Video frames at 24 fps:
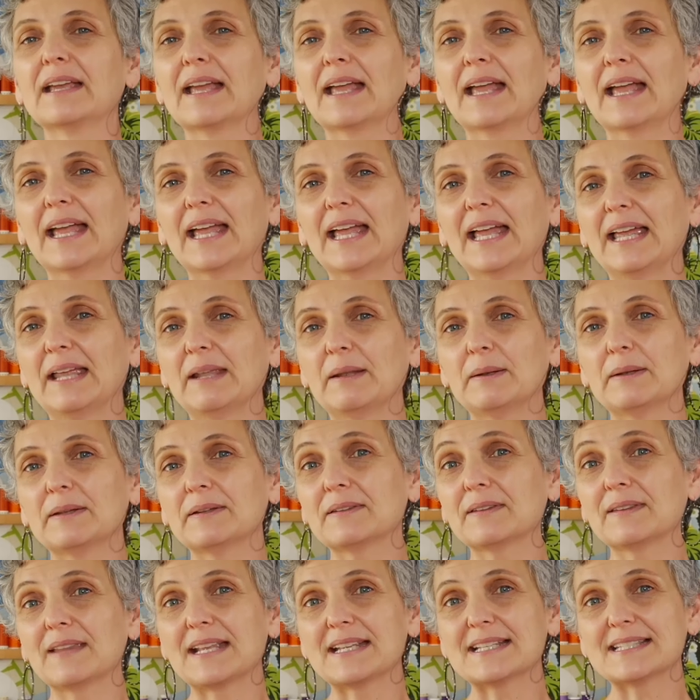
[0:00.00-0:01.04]
And
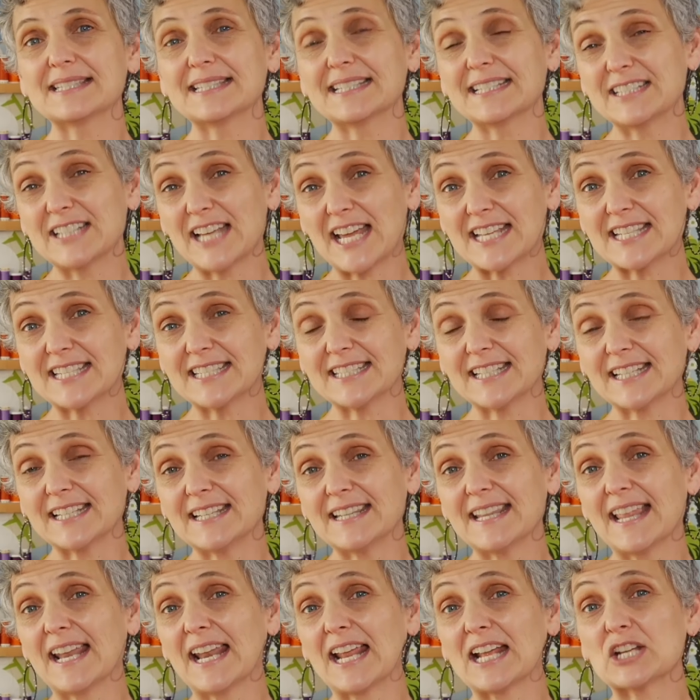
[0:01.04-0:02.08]
they
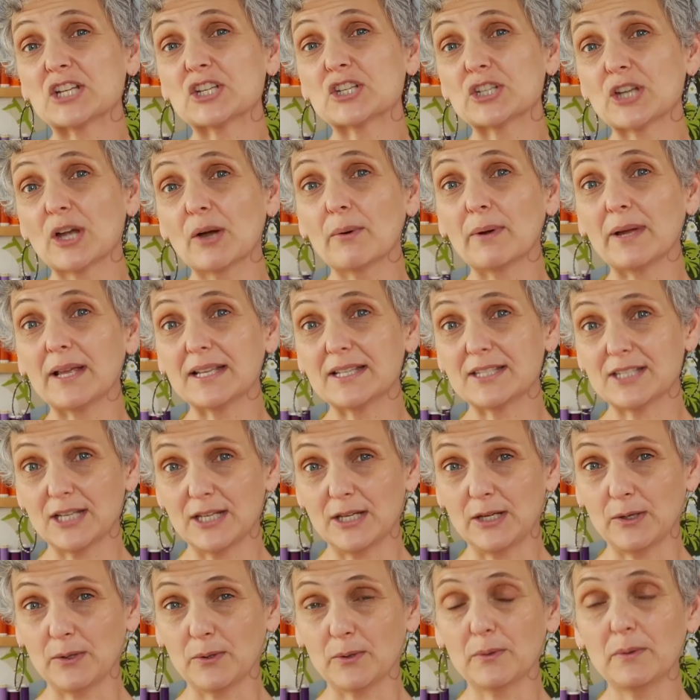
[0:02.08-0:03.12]
suggested that I show it to
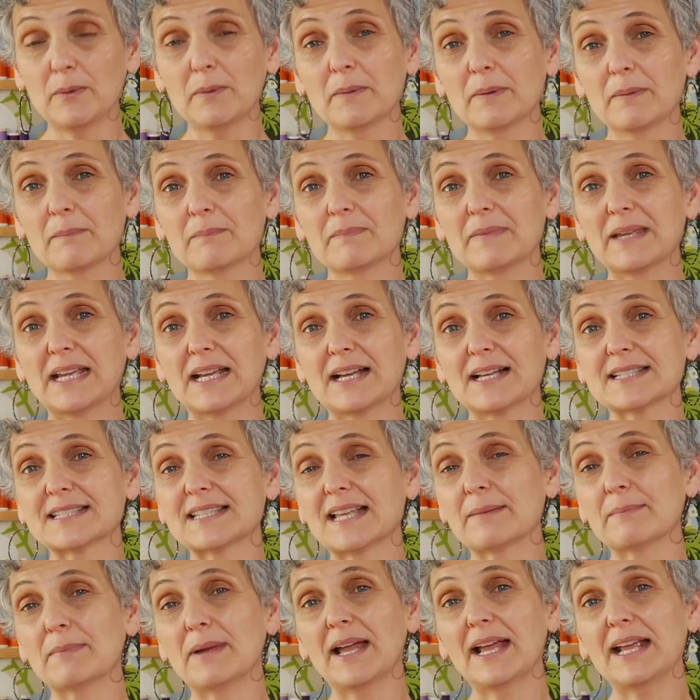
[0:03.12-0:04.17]
you because
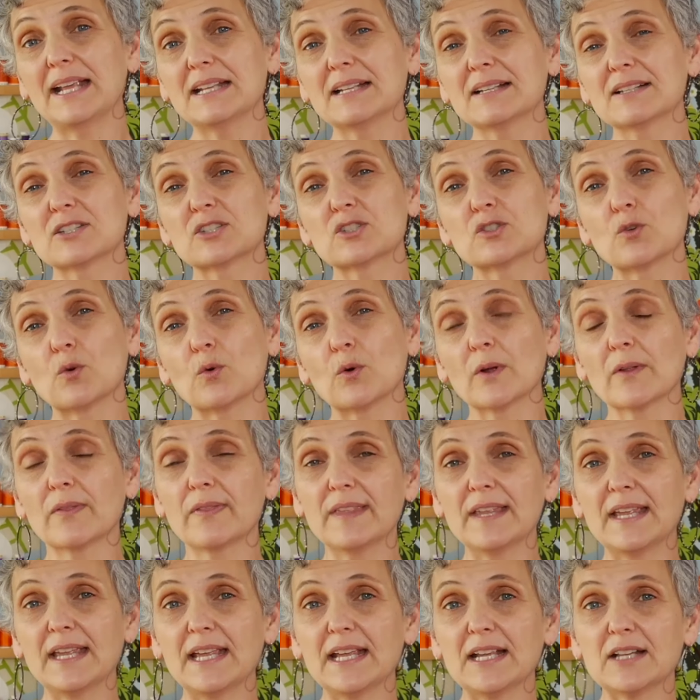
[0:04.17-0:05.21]
I might store
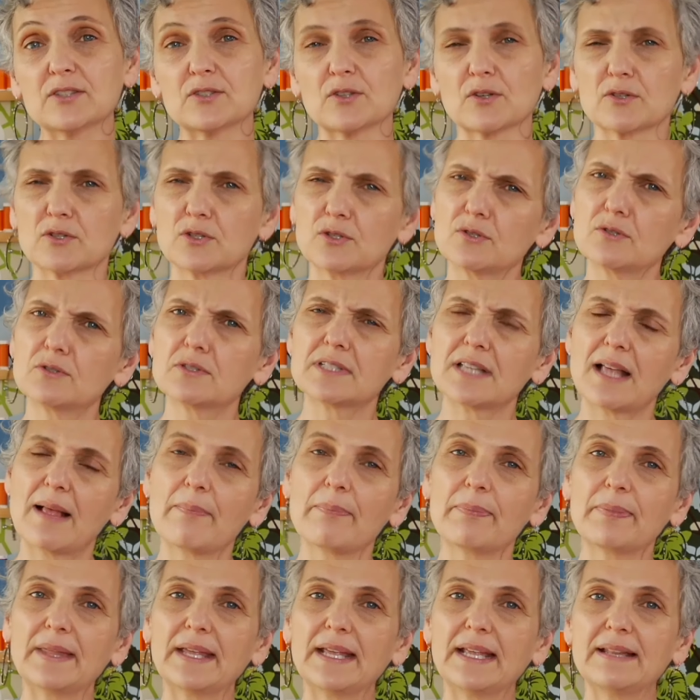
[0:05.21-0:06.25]
things or do
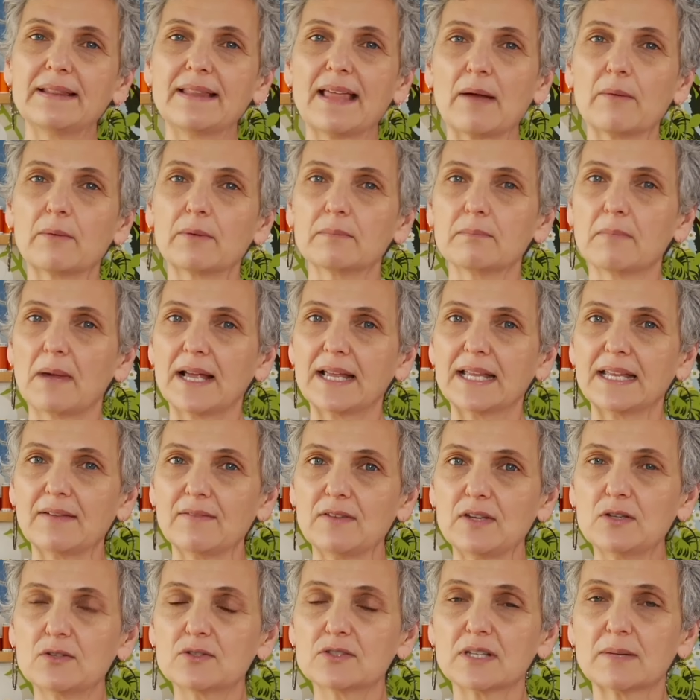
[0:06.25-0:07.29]
something that might give
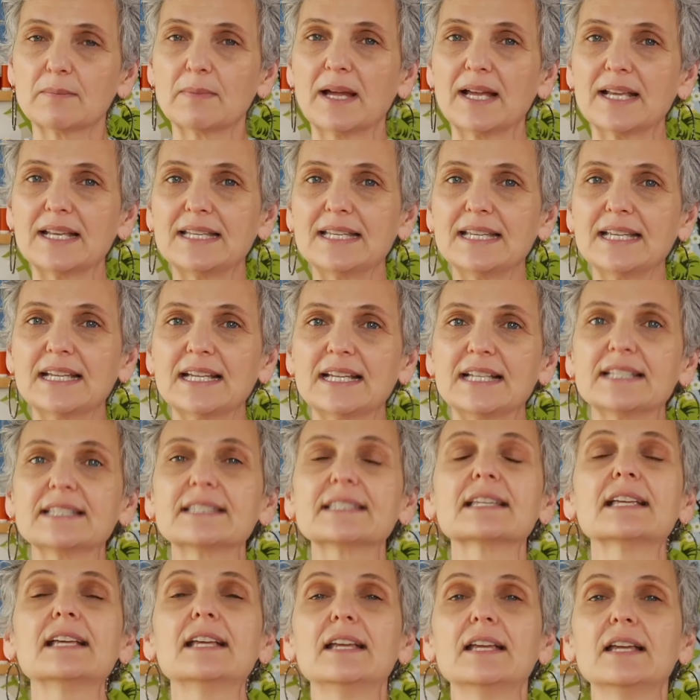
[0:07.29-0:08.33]
you some
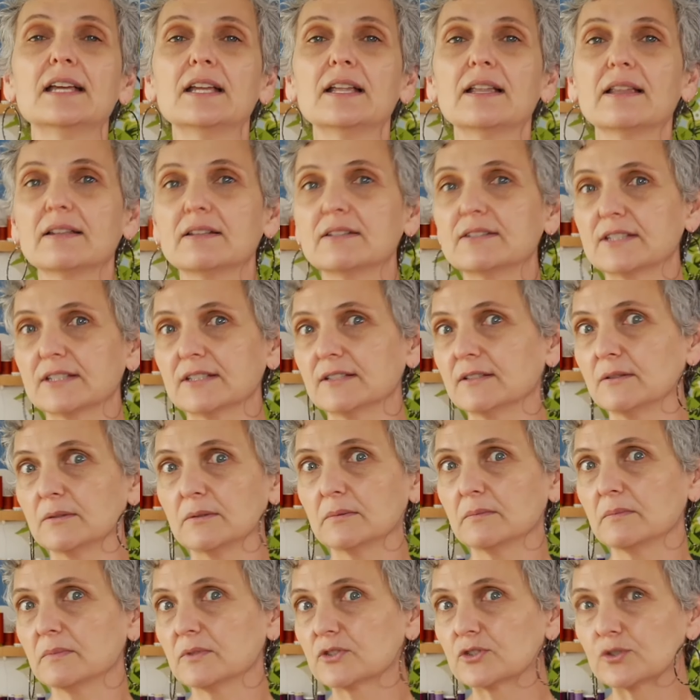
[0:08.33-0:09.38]
ideas
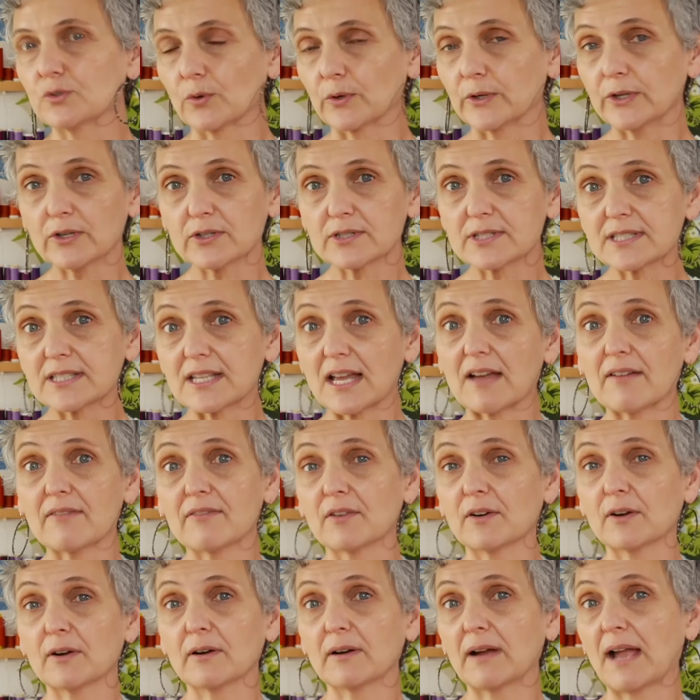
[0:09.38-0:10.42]
to store your stuff
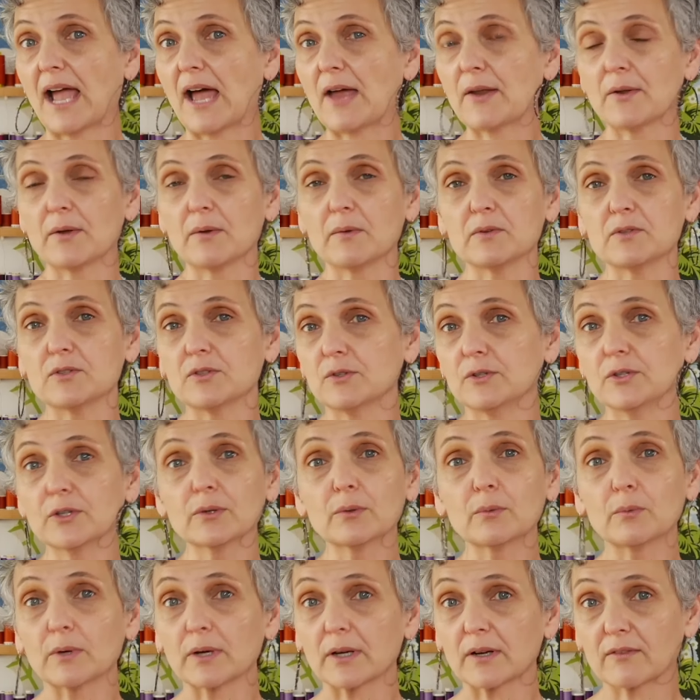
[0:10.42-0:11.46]
or how to do
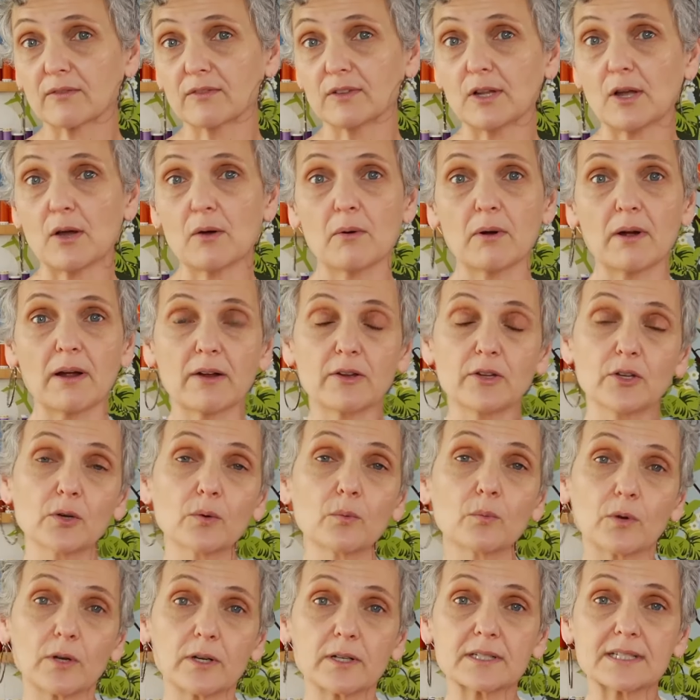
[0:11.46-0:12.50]
your workflow or your
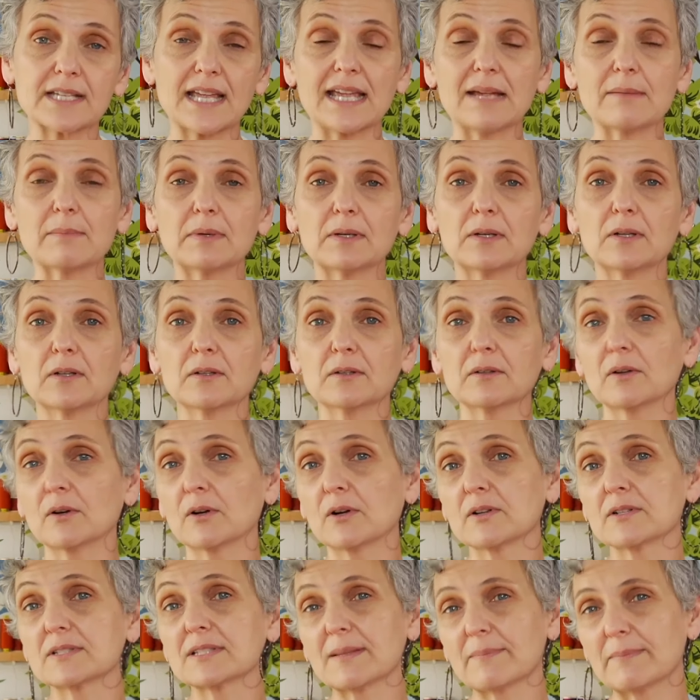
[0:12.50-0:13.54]
work table
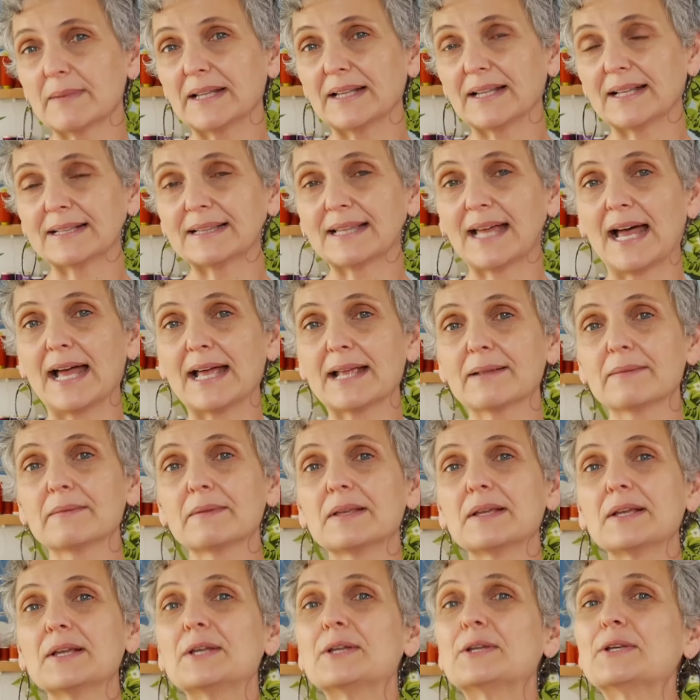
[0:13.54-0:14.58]
or something like that.
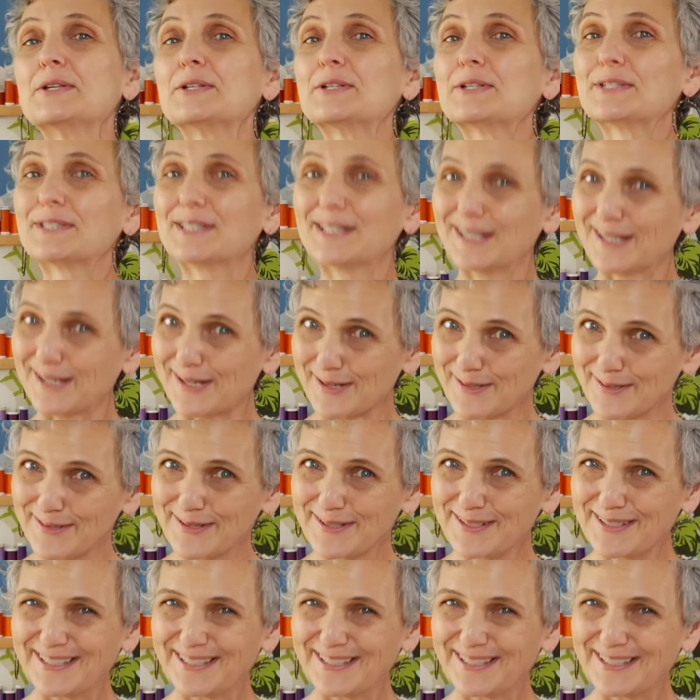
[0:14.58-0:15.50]
So